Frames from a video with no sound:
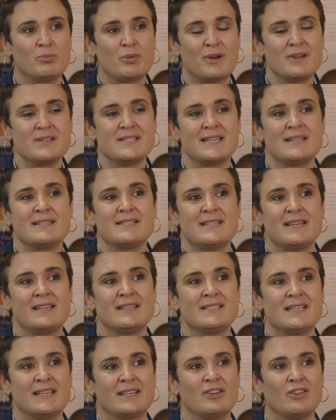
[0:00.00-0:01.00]
process
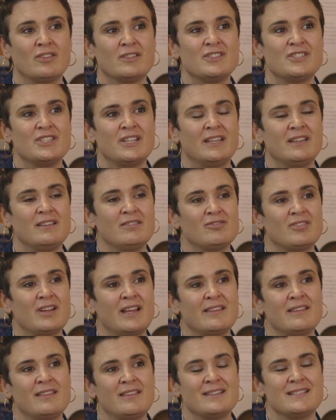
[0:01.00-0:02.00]
and technology
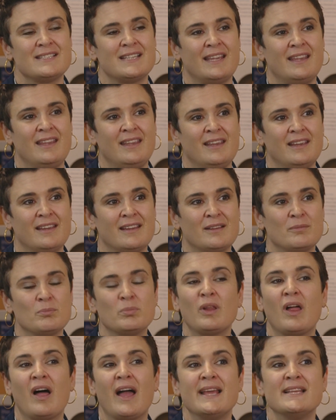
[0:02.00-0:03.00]
rather than taking a
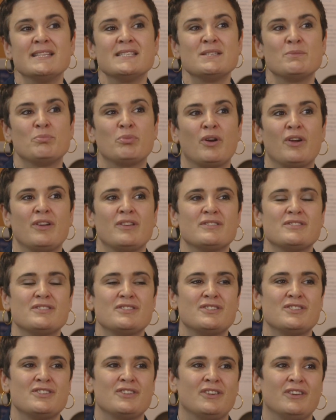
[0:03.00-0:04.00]
compliance approach
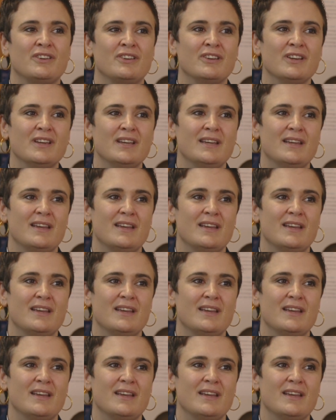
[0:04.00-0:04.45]
to